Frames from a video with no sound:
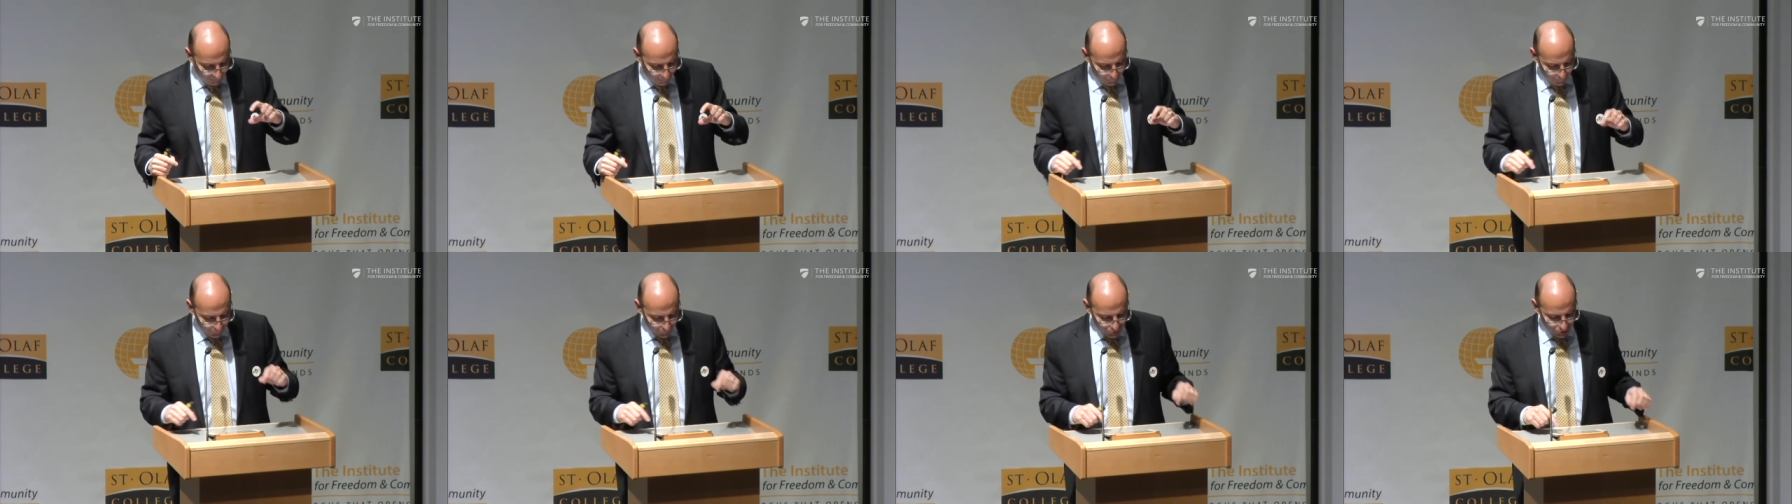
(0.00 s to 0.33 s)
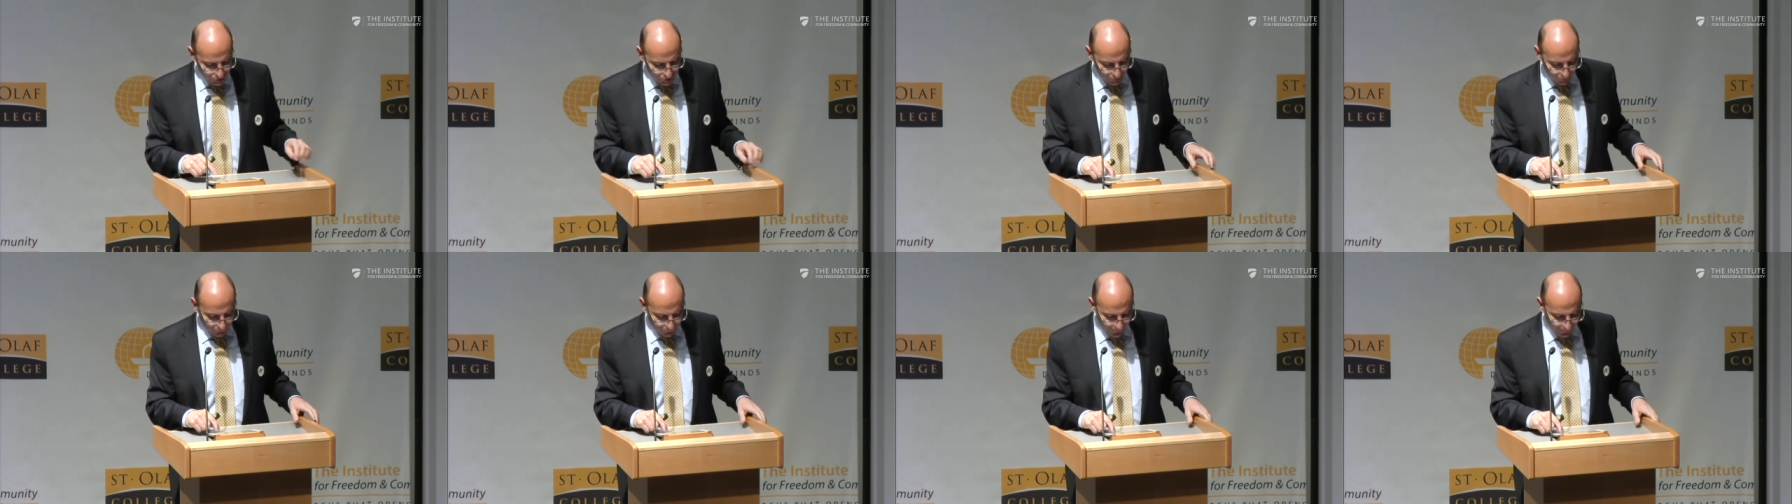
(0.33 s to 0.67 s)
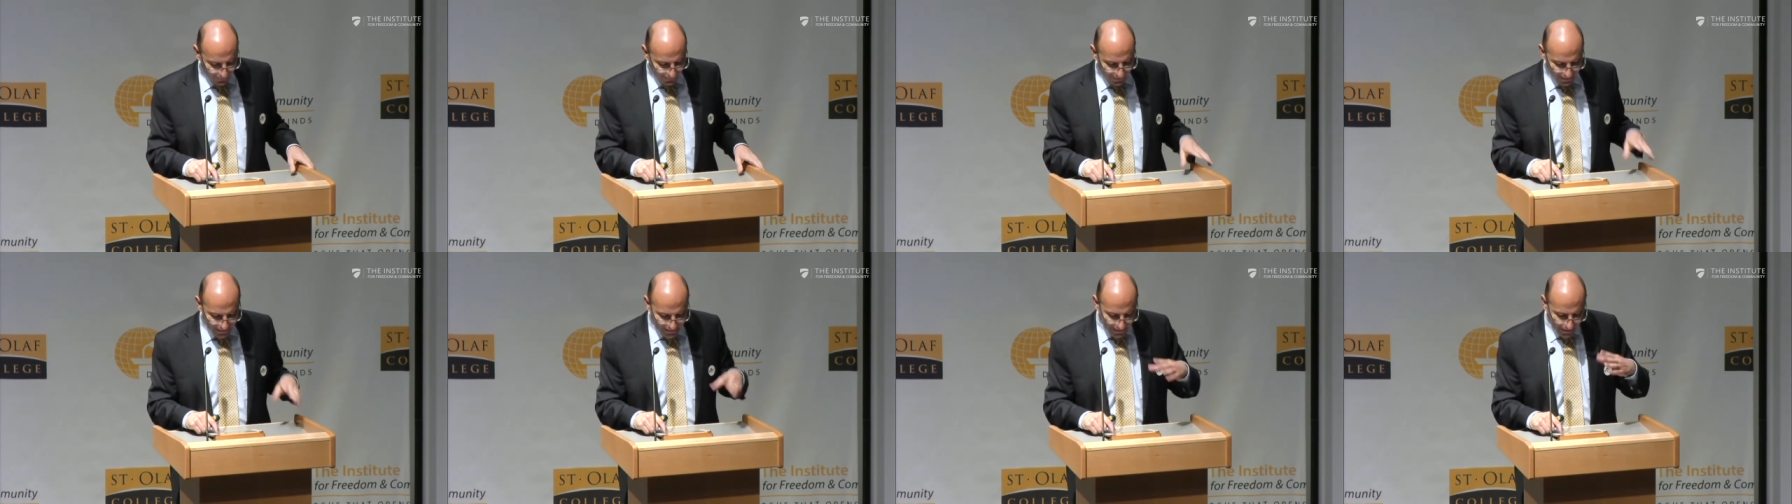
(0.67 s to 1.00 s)
portion of
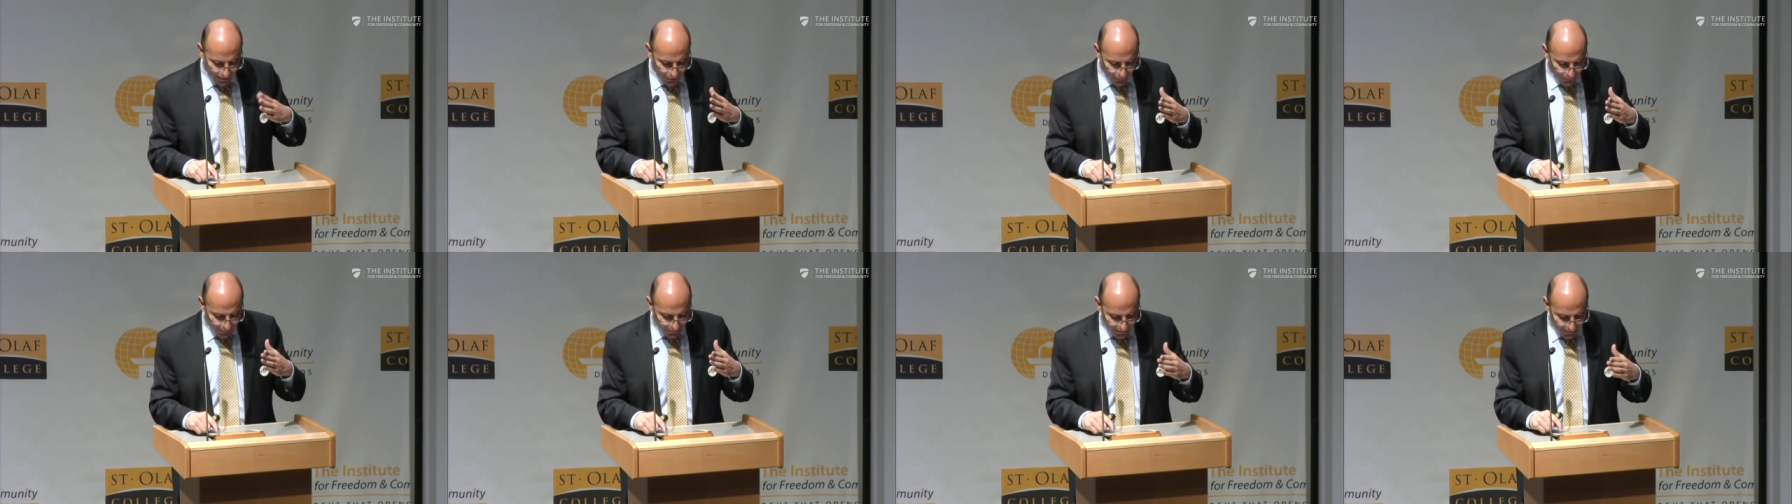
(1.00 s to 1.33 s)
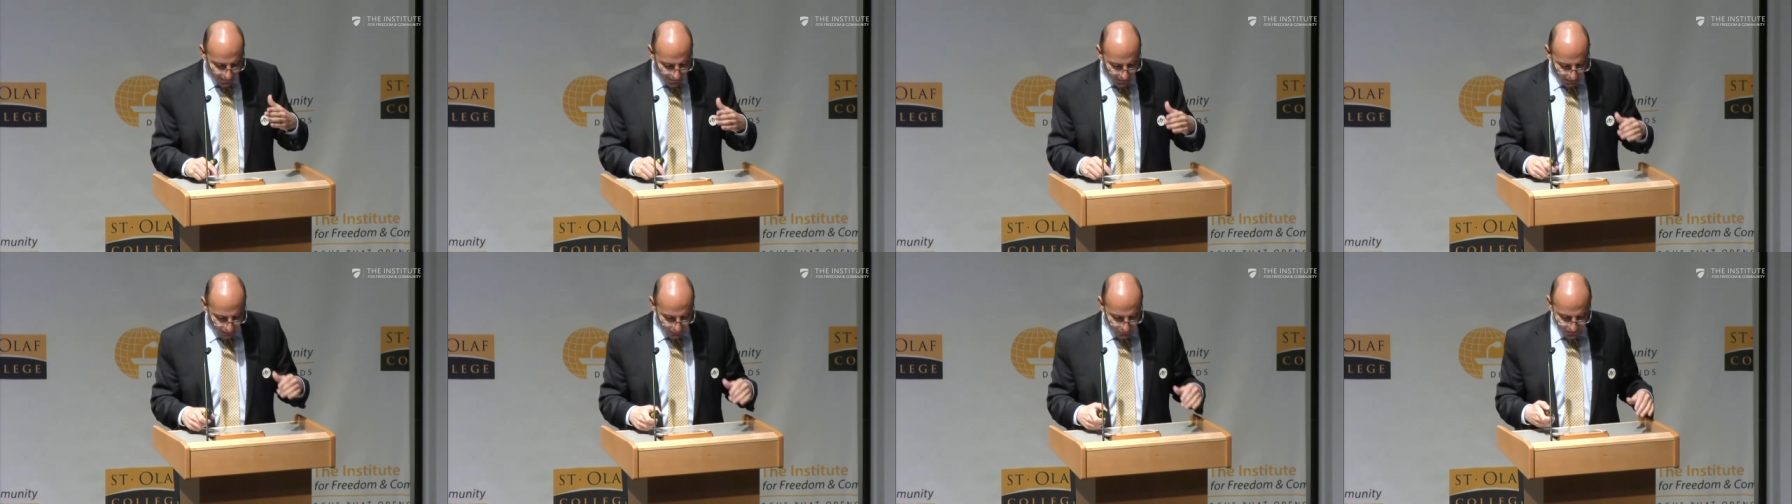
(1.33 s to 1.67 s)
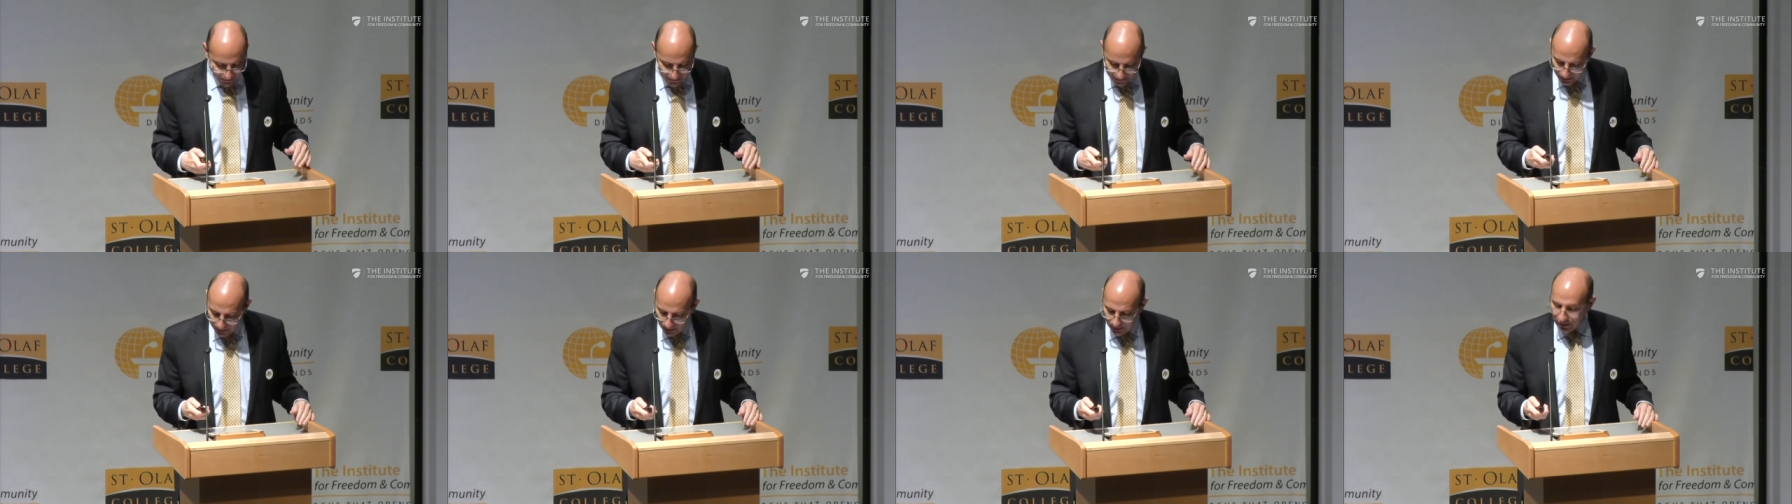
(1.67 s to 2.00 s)
it. The Security
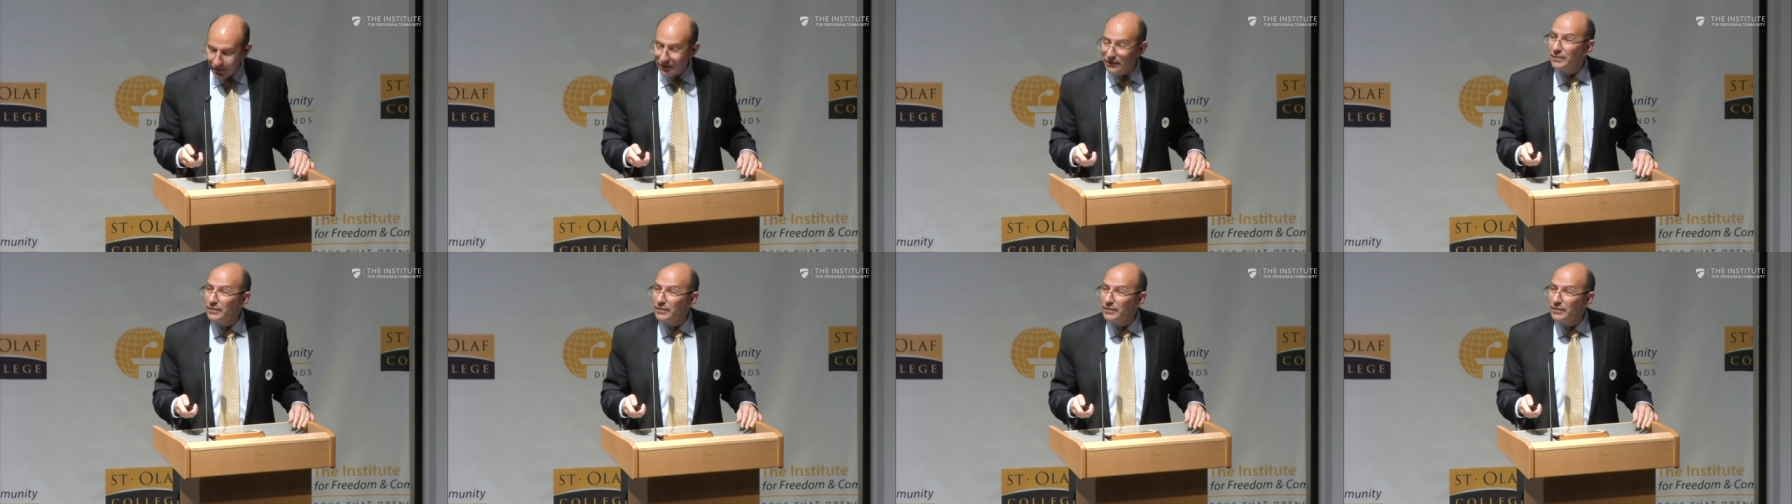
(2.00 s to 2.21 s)
Council